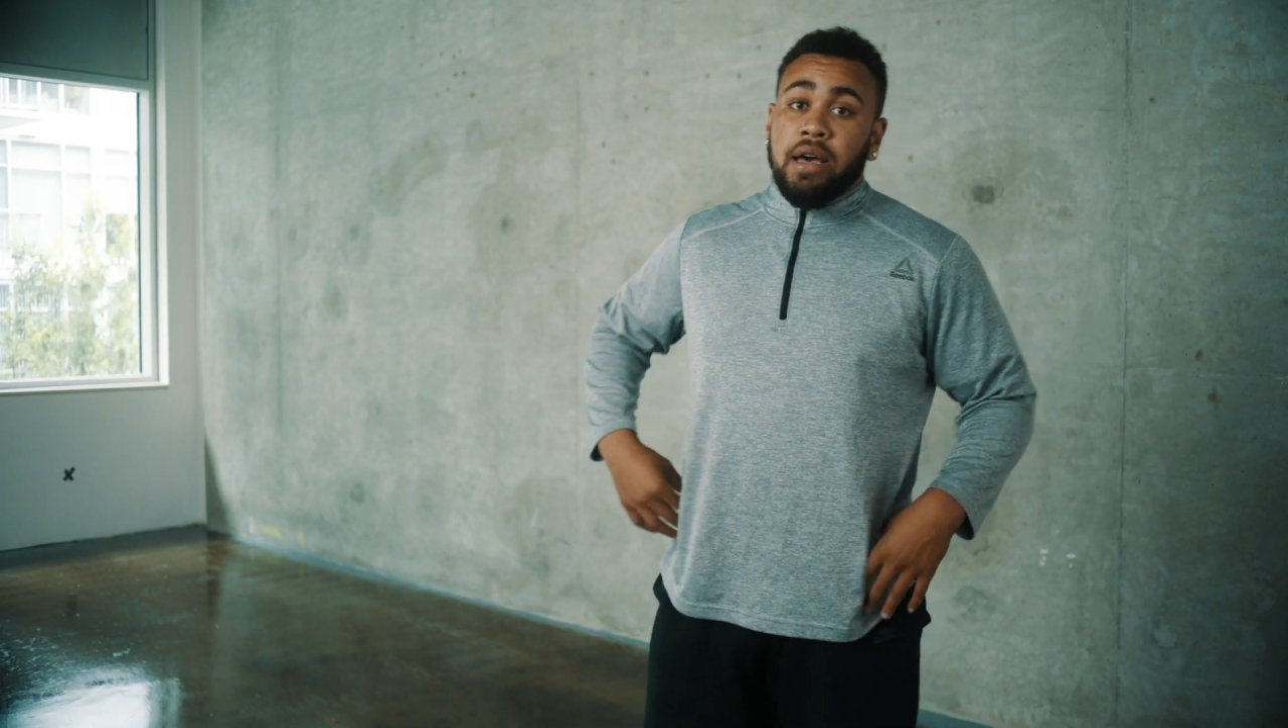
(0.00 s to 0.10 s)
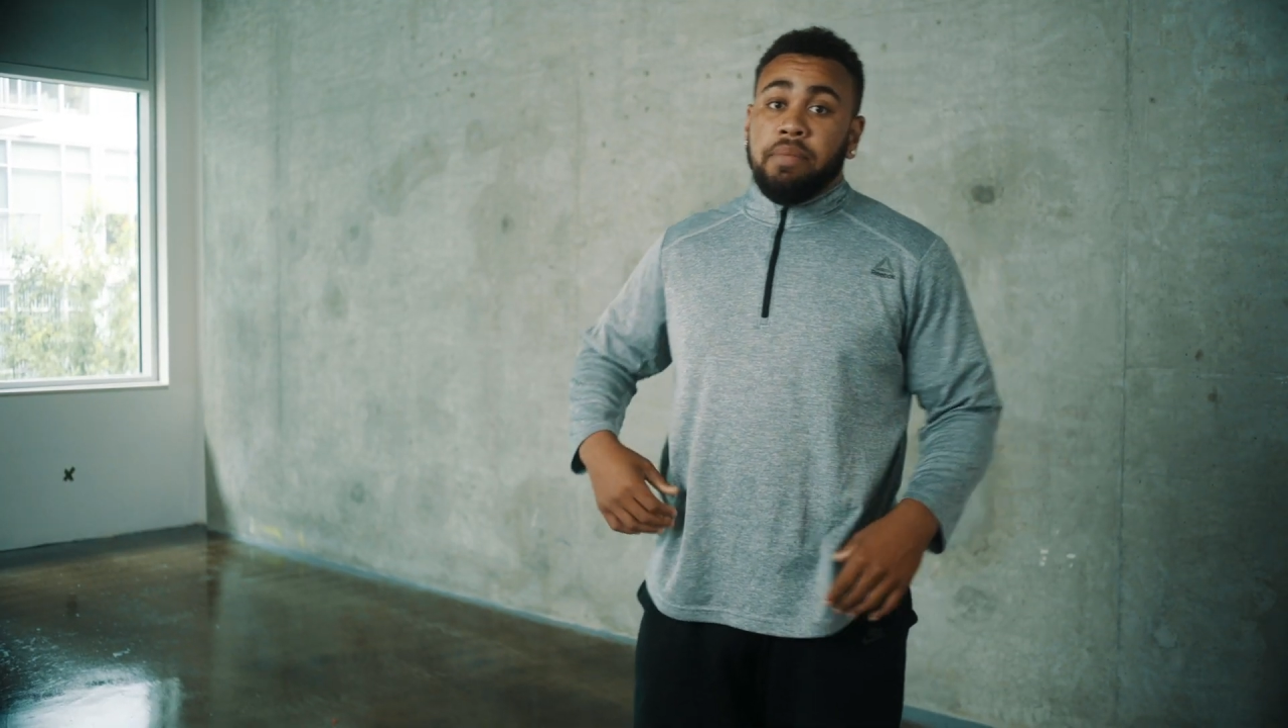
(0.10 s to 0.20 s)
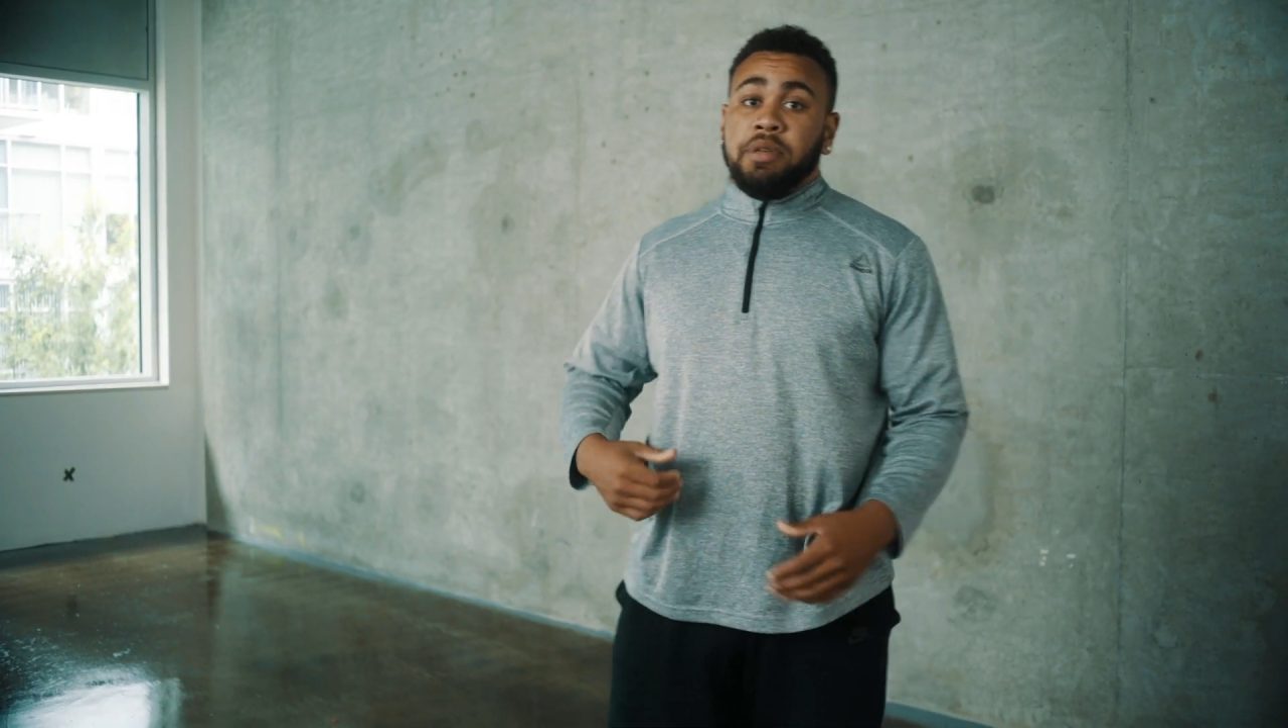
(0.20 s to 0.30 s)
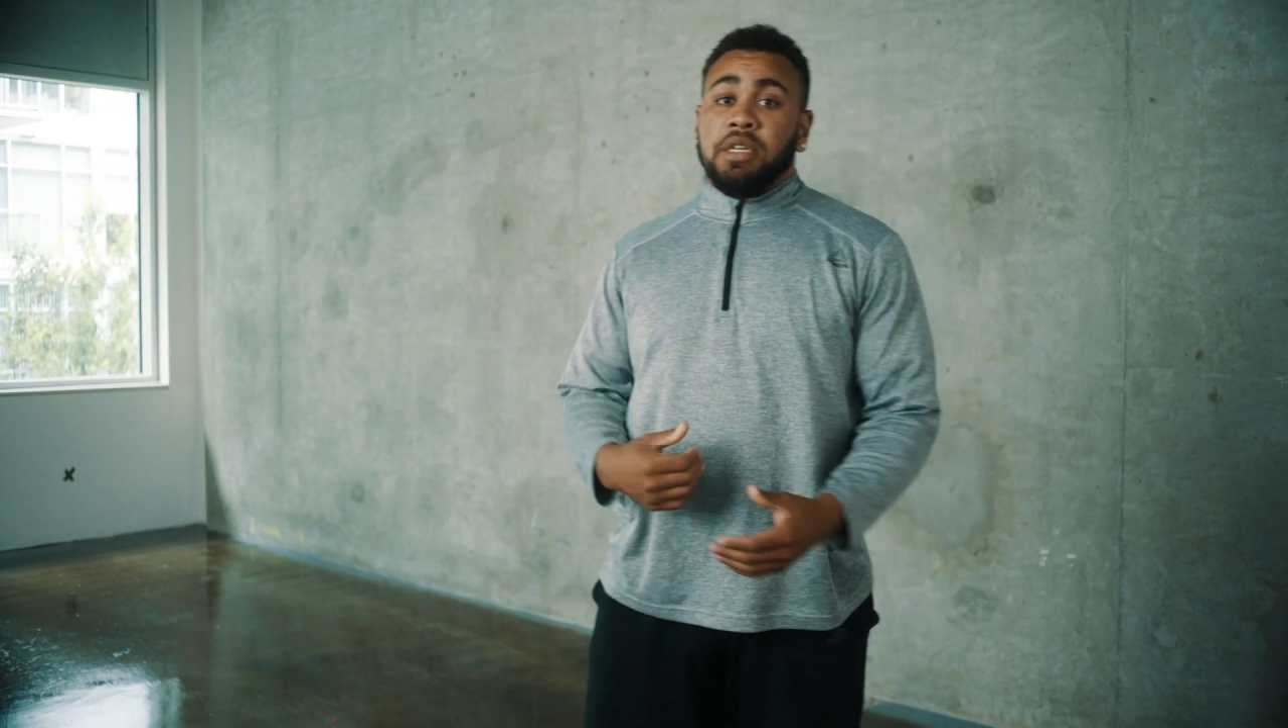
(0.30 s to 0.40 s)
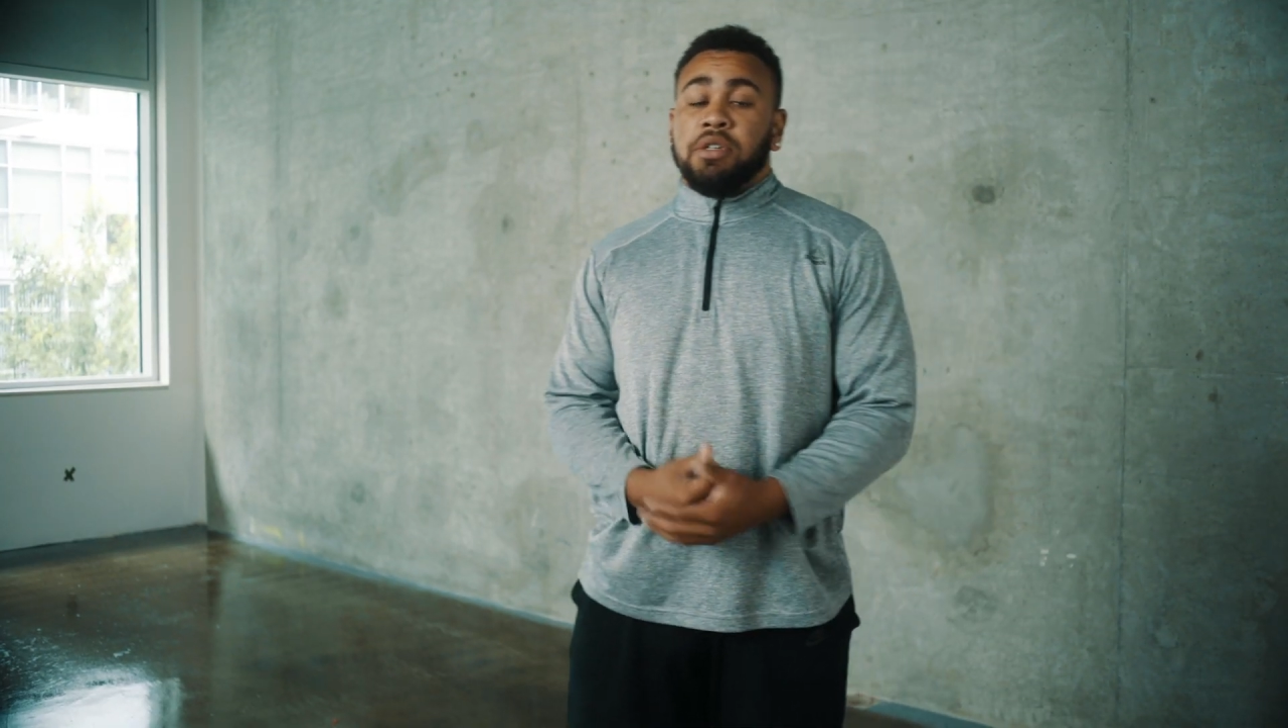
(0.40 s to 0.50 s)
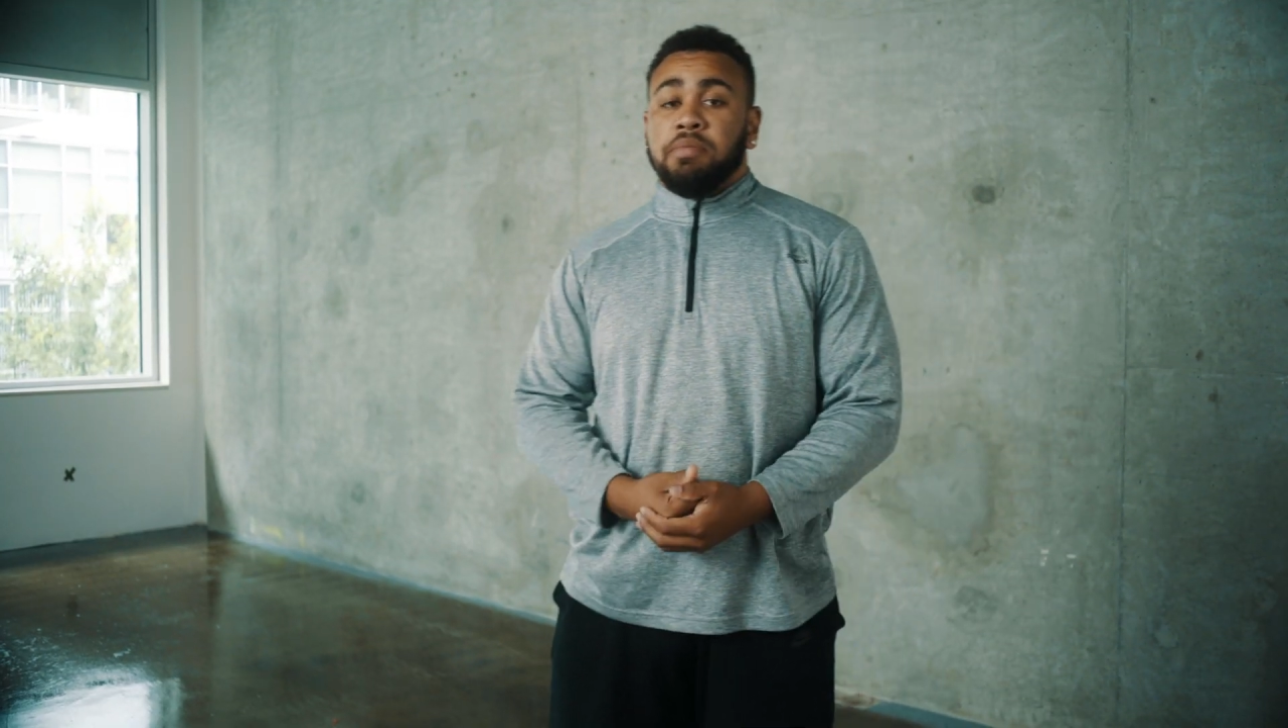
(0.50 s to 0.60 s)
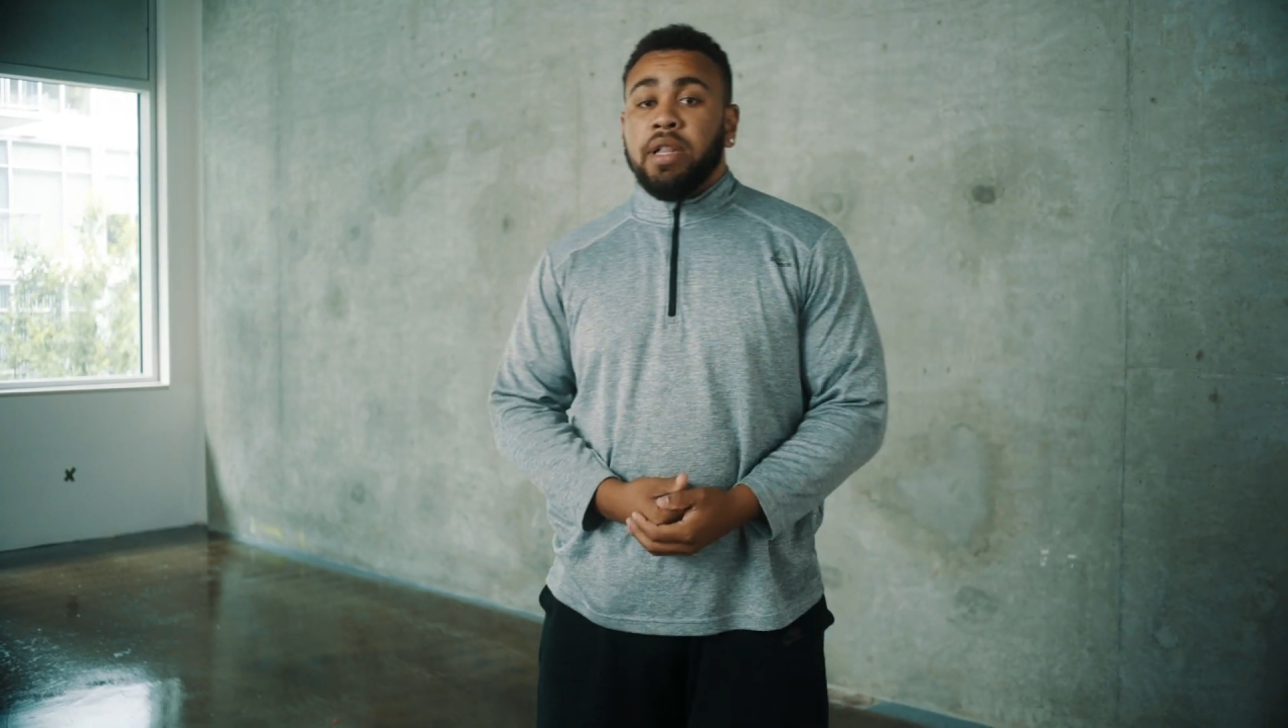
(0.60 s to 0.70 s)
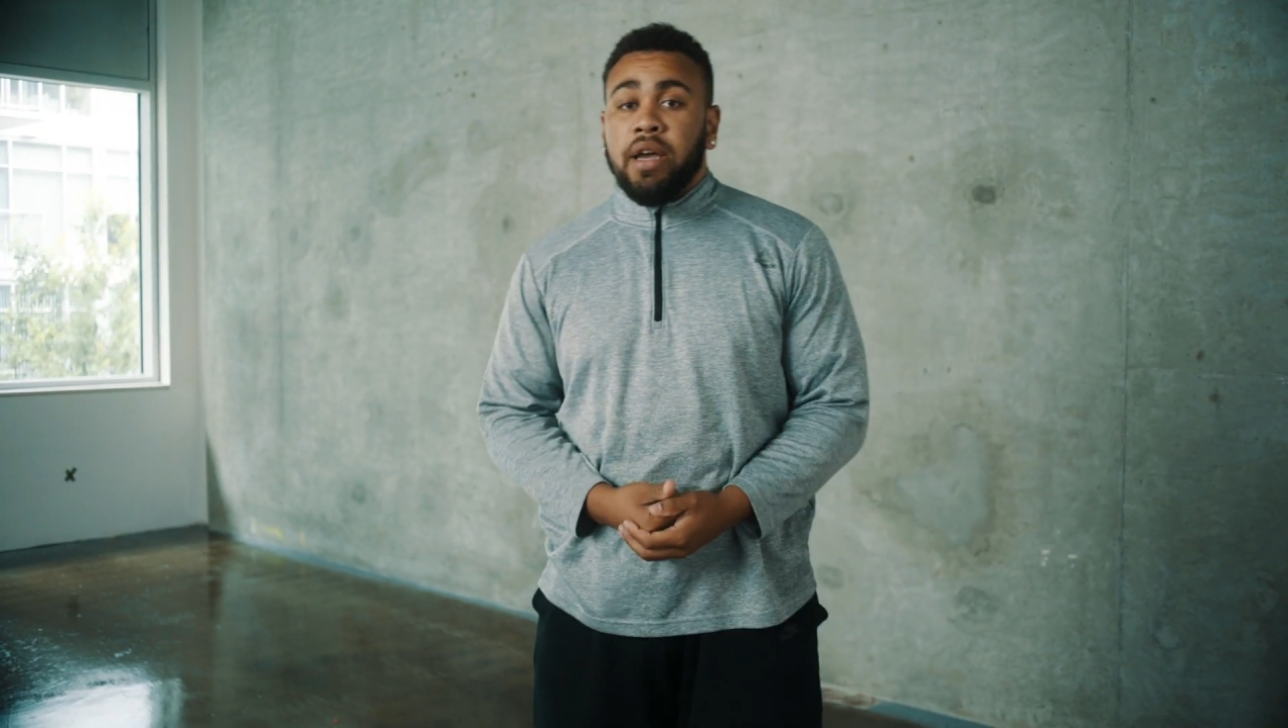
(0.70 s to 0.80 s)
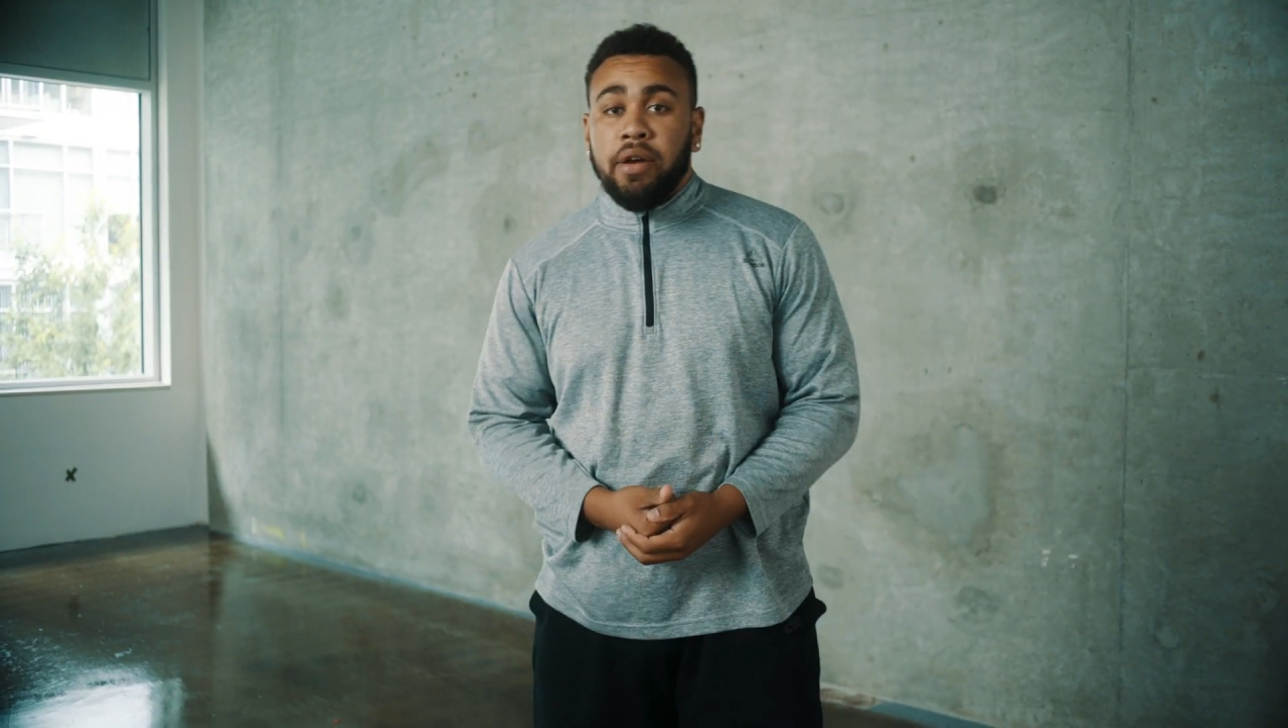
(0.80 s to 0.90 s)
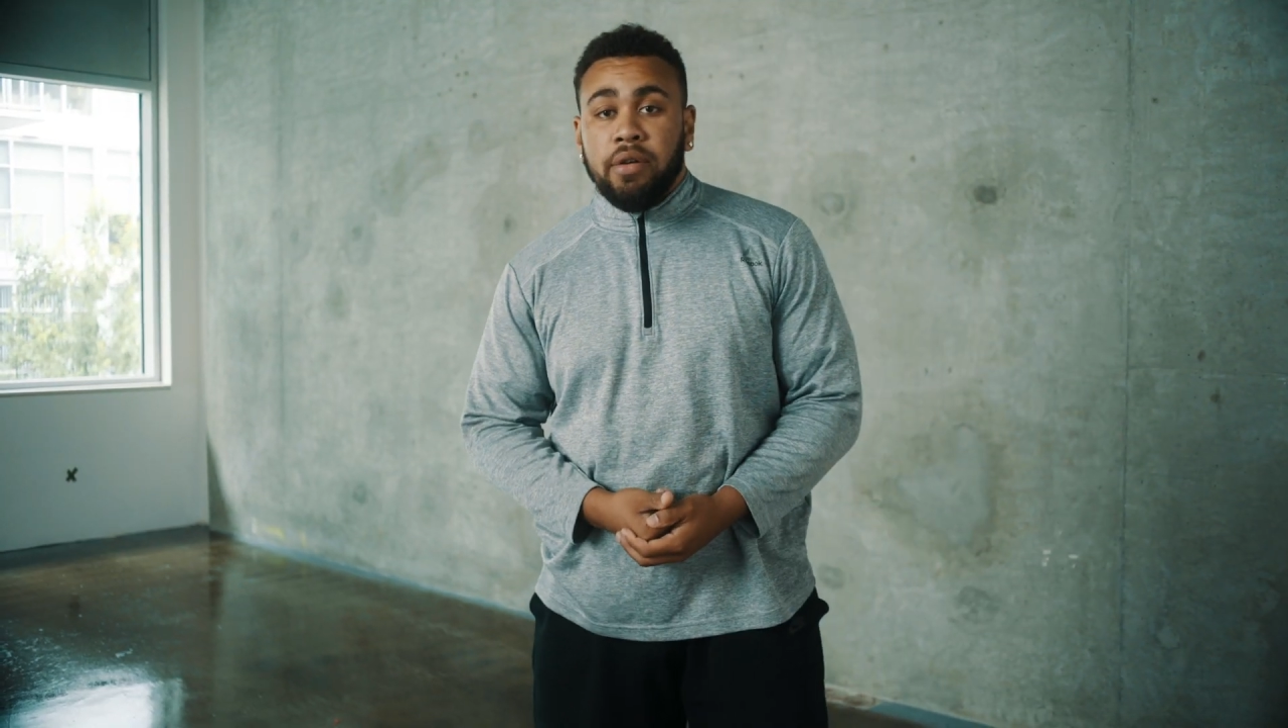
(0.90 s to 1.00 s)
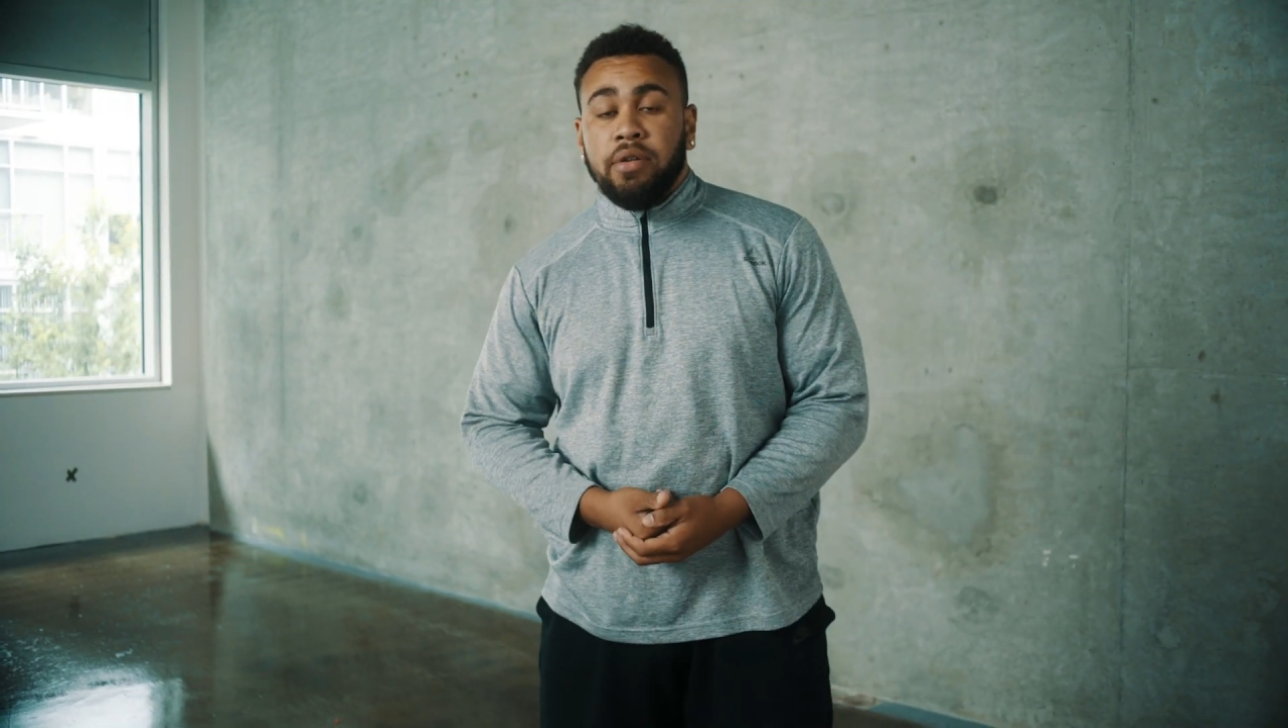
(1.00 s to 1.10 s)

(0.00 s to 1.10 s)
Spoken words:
position player